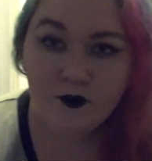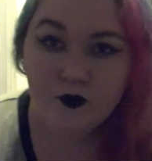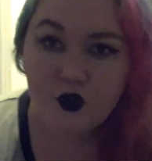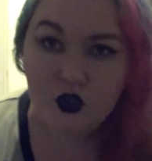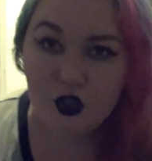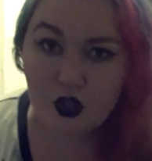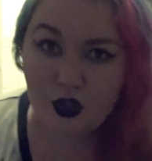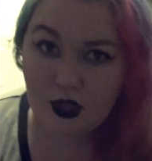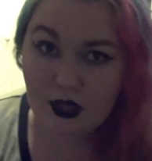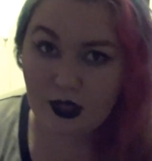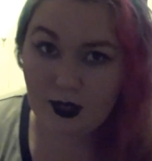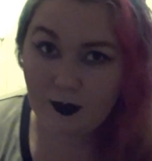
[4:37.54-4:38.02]

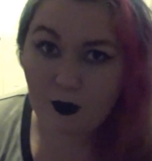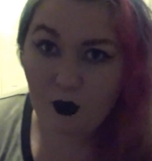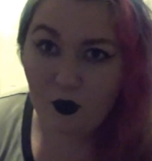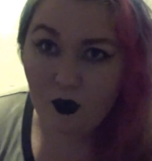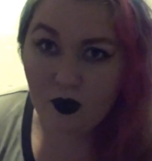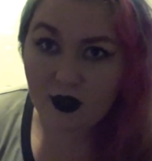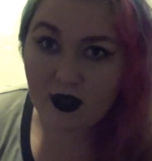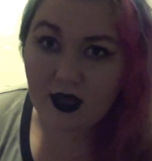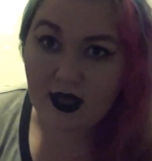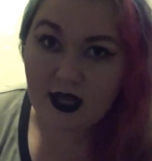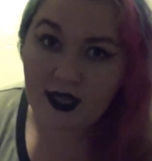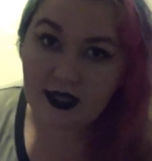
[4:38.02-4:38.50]
So the
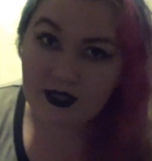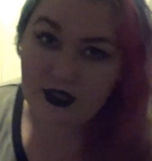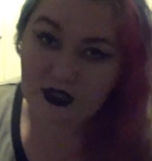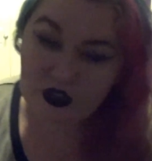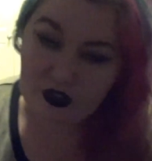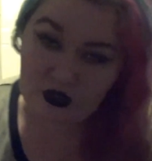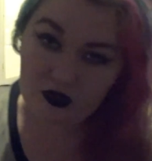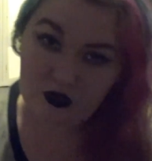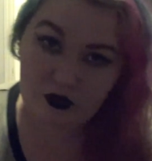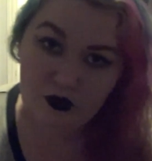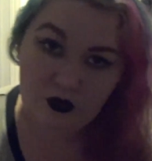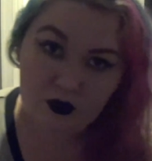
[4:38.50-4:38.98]
important thing is
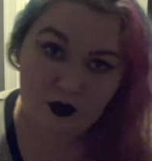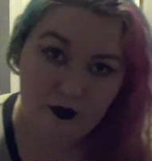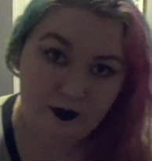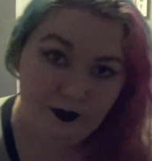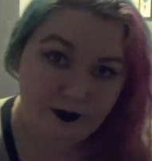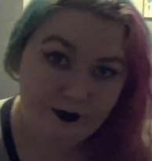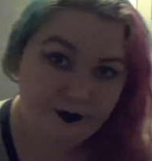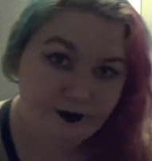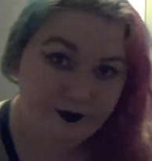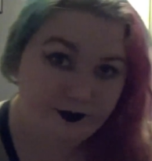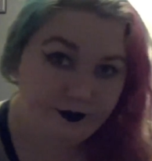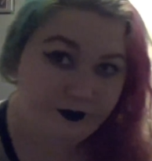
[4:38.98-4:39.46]
to
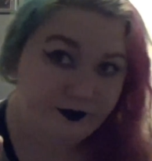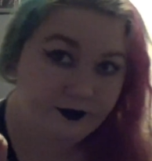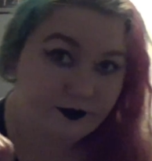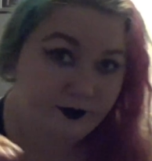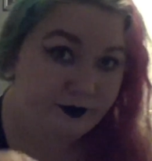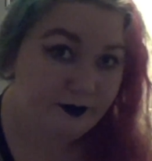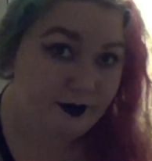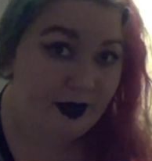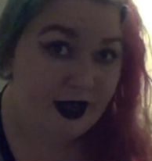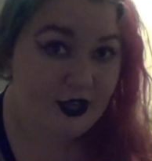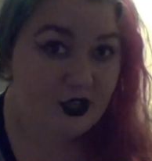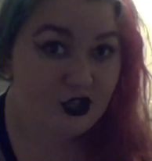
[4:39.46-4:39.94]

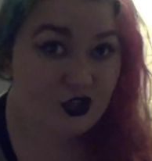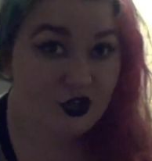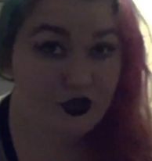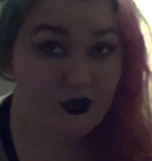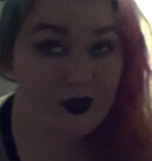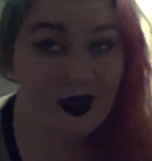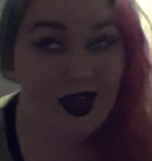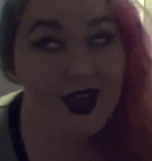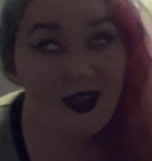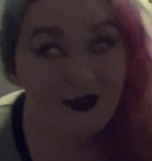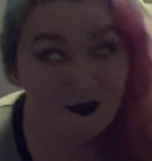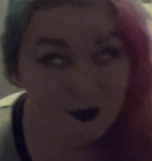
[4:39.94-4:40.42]
make sure
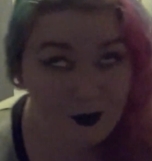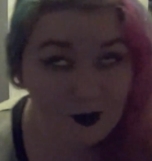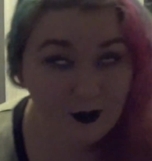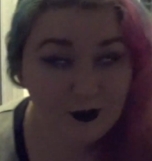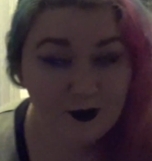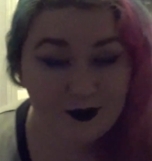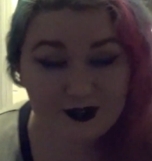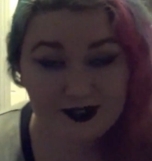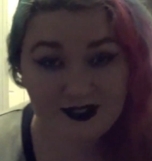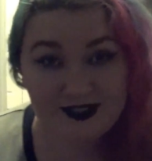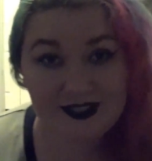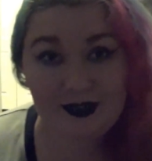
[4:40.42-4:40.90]
you have
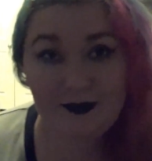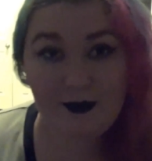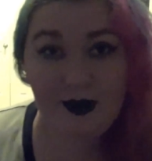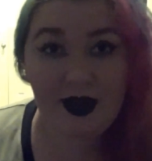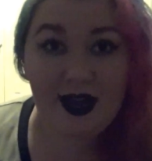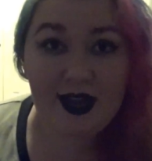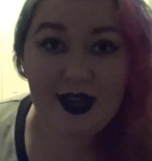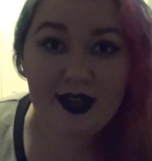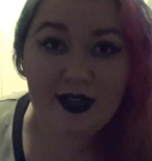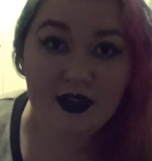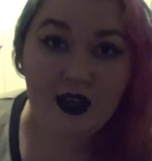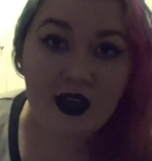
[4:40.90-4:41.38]
poses in
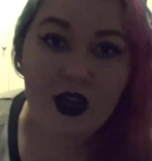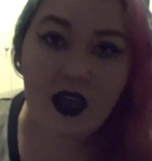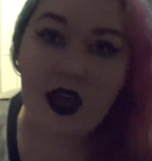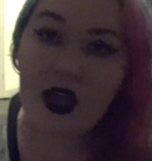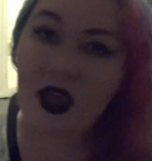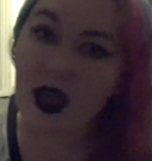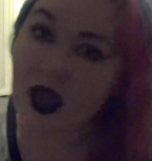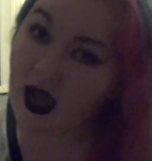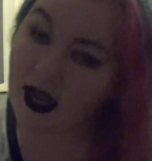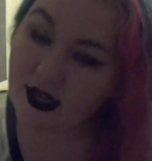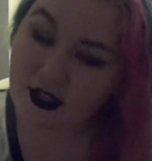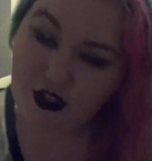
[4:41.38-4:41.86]
mind
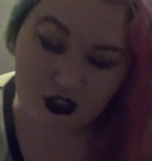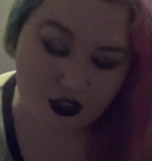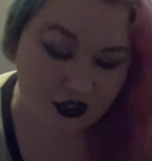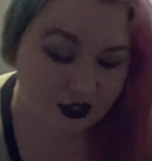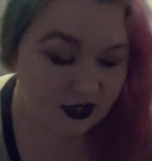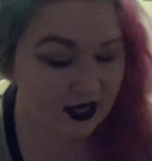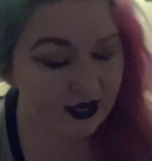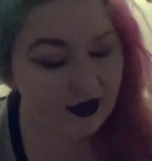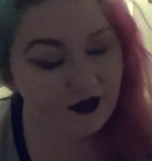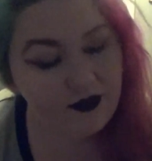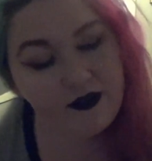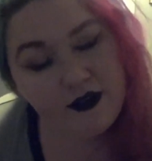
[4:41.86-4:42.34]
and just
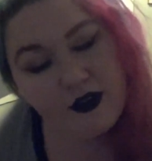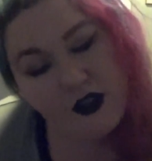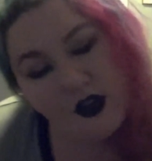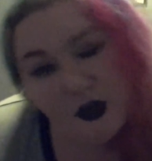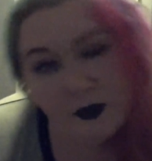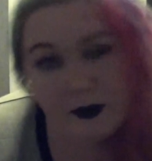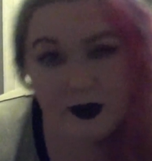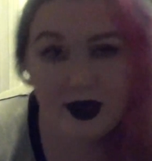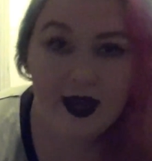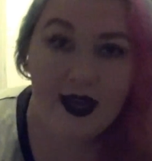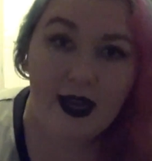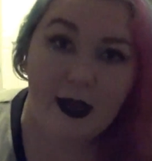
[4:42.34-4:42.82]
feel
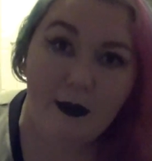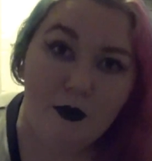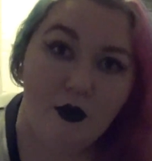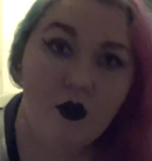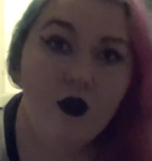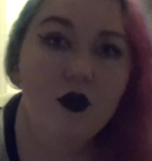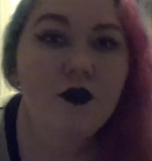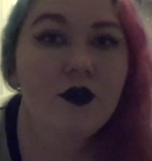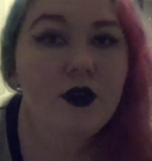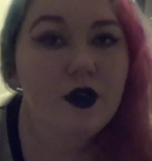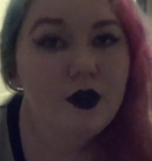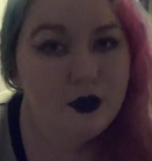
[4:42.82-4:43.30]
your body
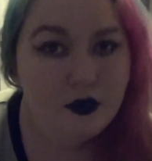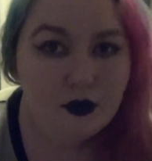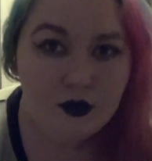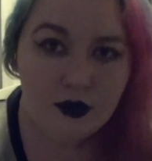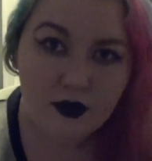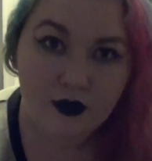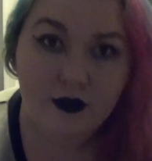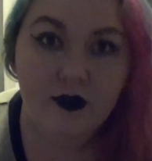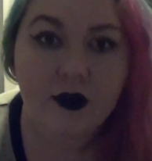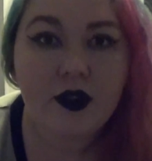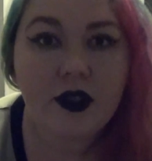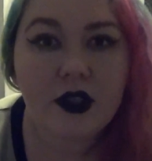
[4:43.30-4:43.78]
move and do
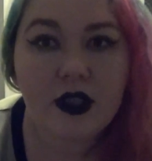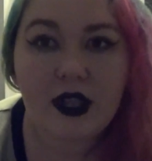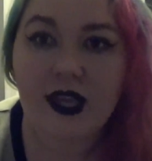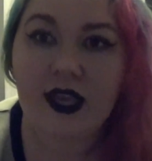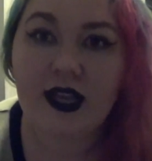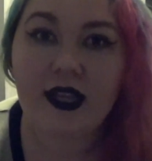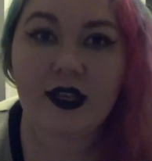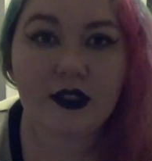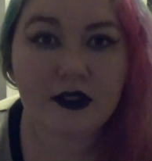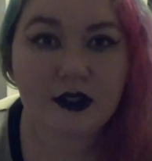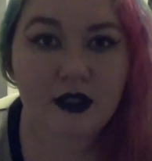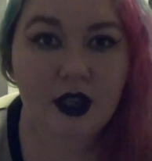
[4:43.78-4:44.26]
different
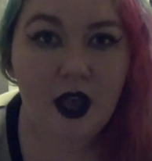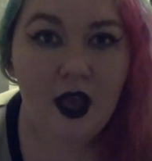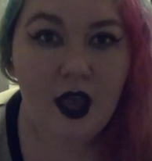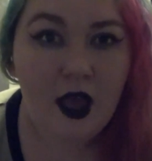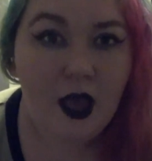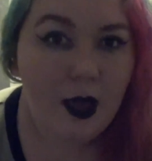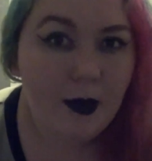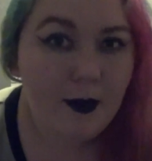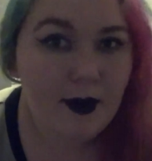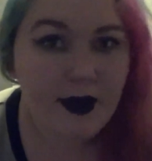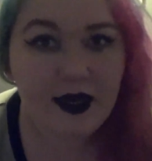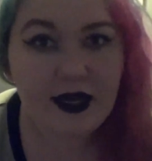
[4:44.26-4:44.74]
things,
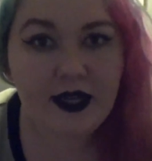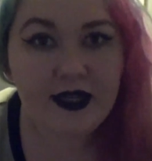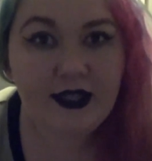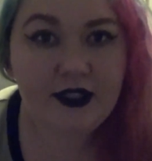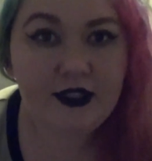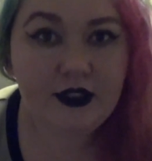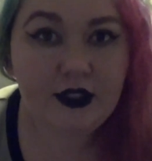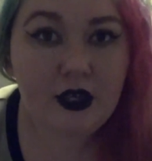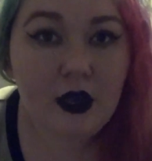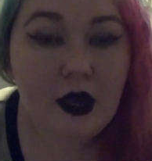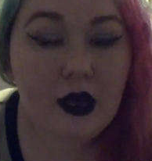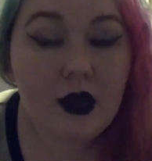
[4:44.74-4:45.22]

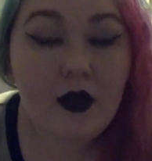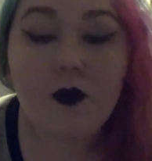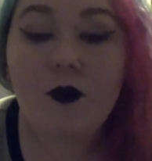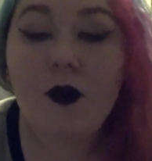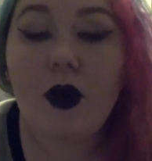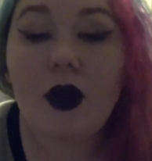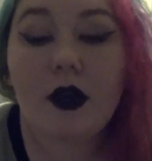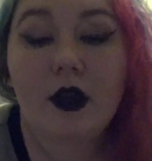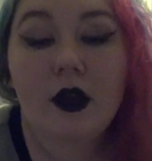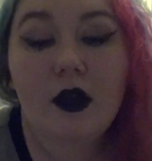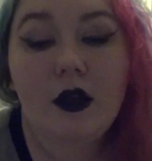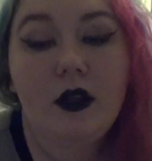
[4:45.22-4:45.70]
because
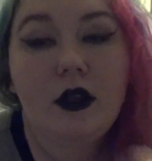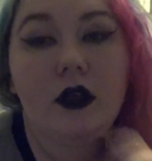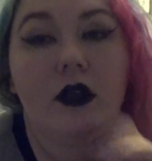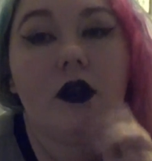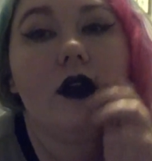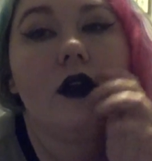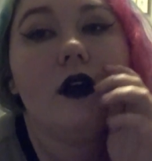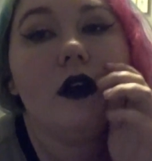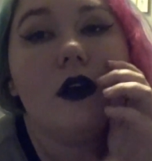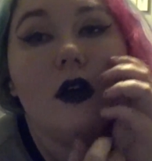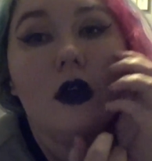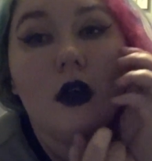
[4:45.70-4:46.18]
what could look
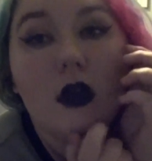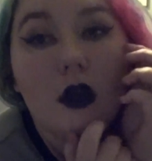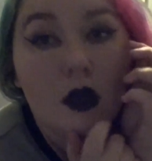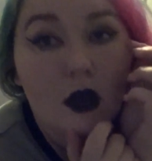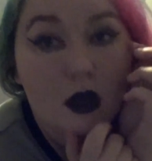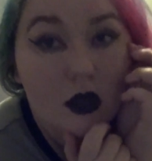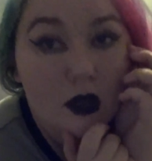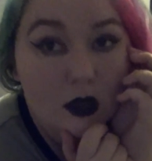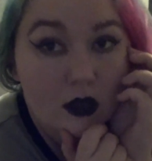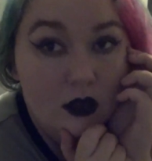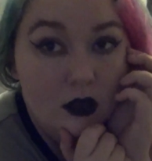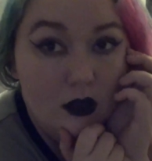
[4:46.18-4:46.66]

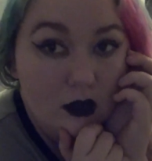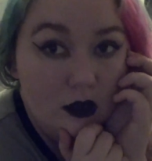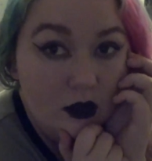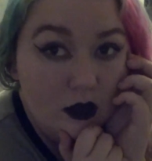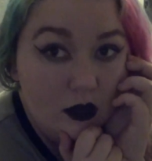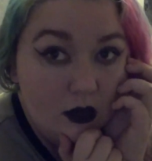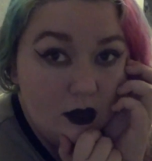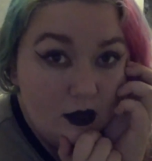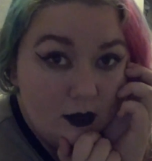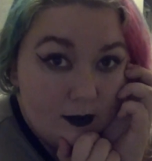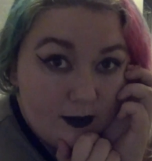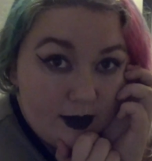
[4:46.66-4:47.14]

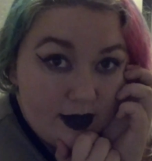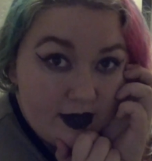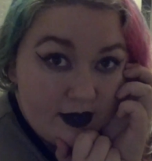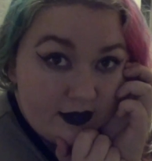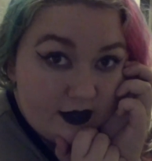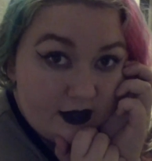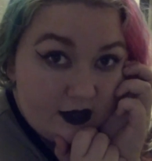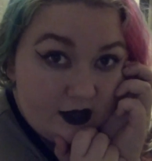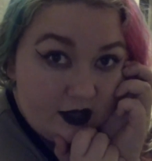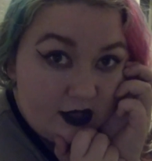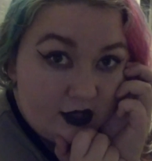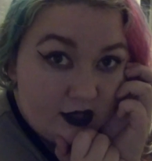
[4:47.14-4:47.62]

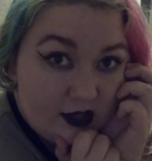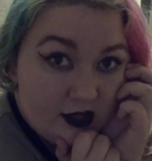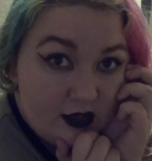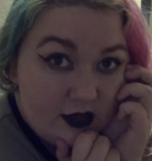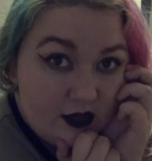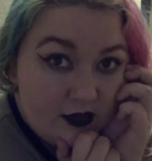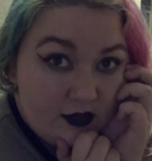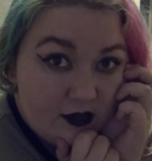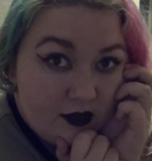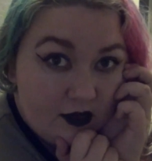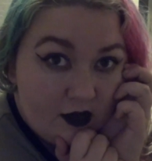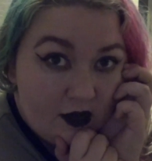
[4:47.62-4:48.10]
amazing like
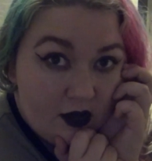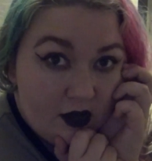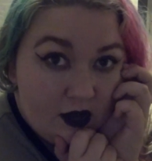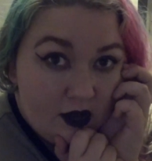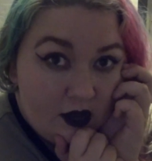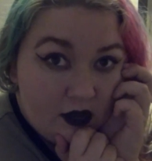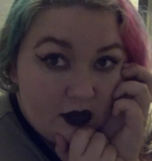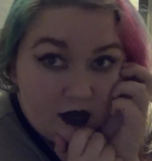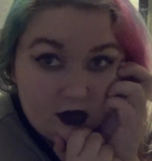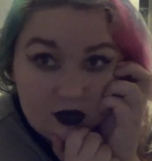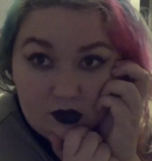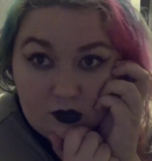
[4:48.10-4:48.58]
this
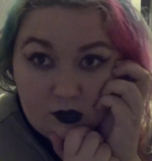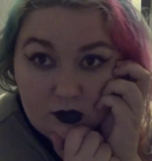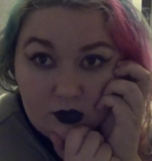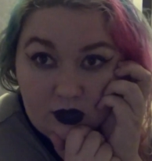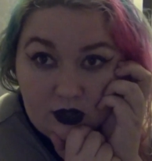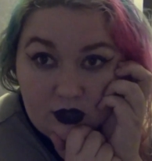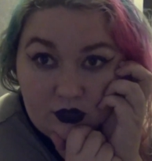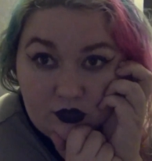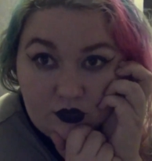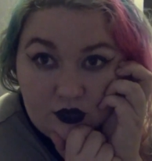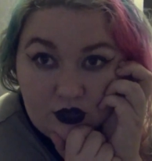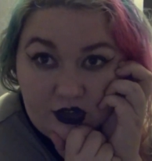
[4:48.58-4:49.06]
could look
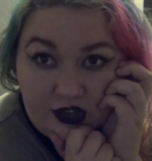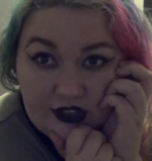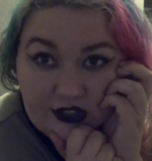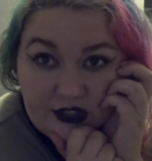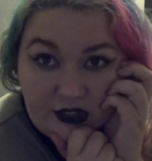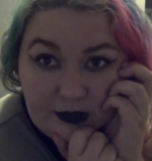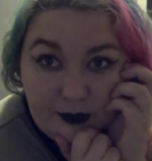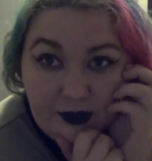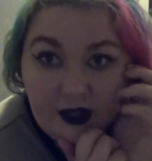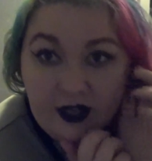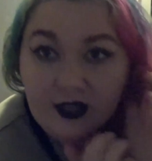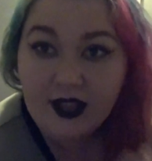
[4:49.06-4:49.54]
really jacked
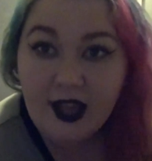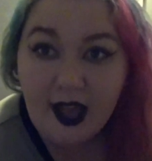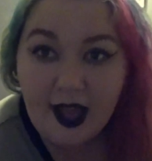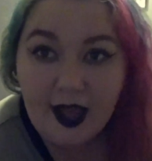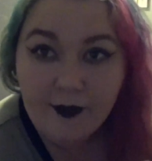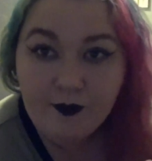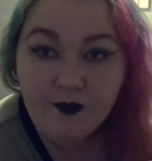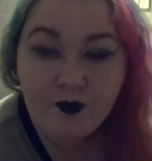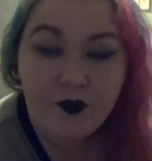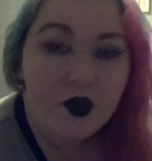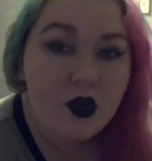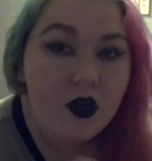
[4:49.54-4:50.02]
up like
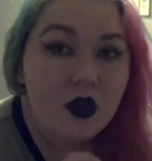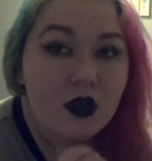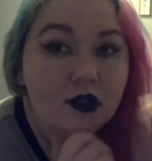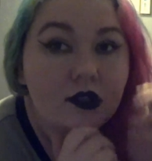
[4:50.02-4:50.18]
that.